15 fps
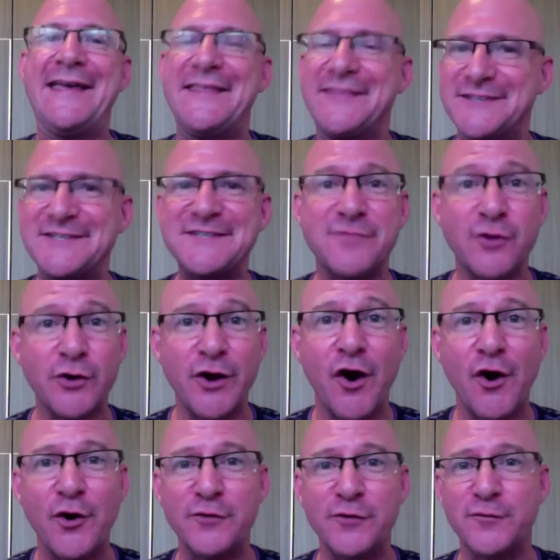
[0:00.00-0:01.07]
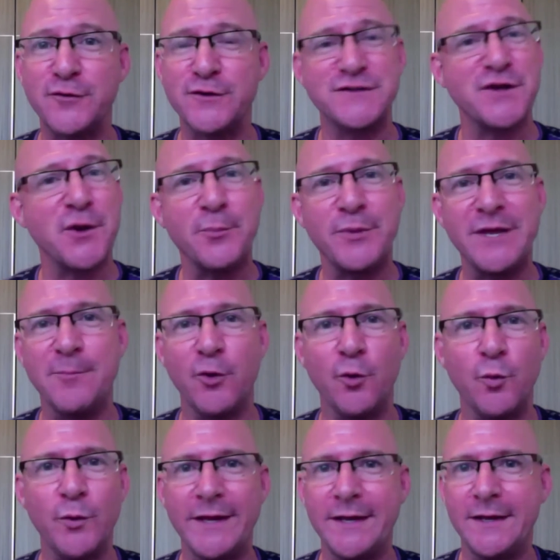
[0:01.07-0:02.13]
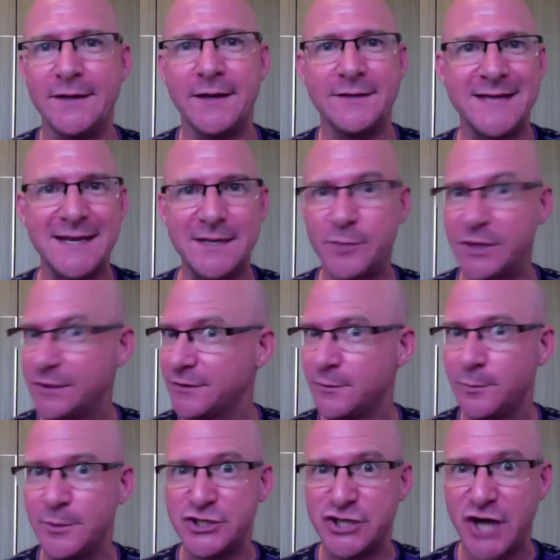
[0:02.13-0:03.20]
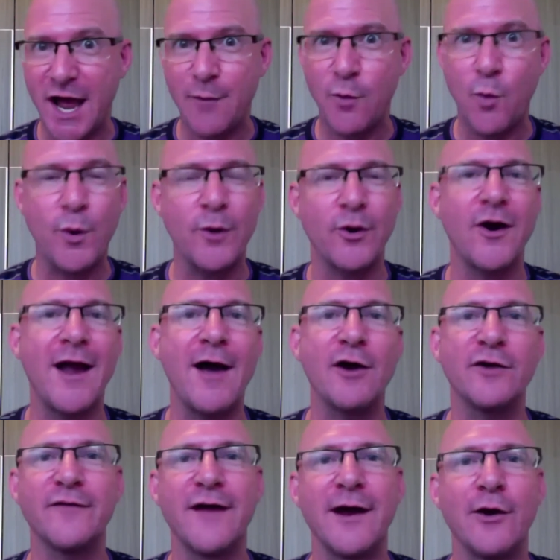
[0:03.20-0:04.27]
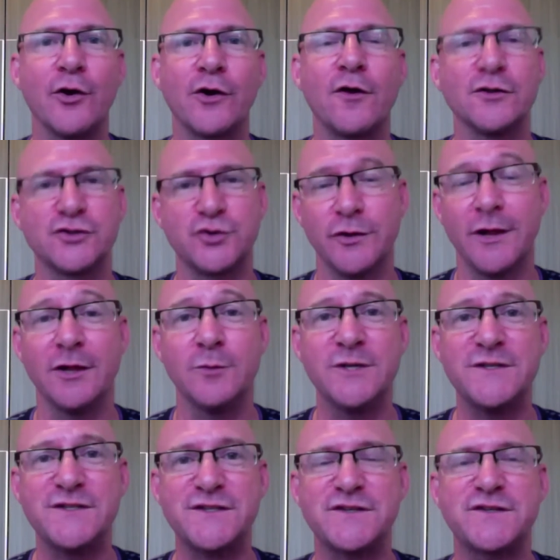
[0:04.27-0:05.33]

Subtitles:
This is very hard for some people. We tend to be a little bit shy when we are out of our cultural elements.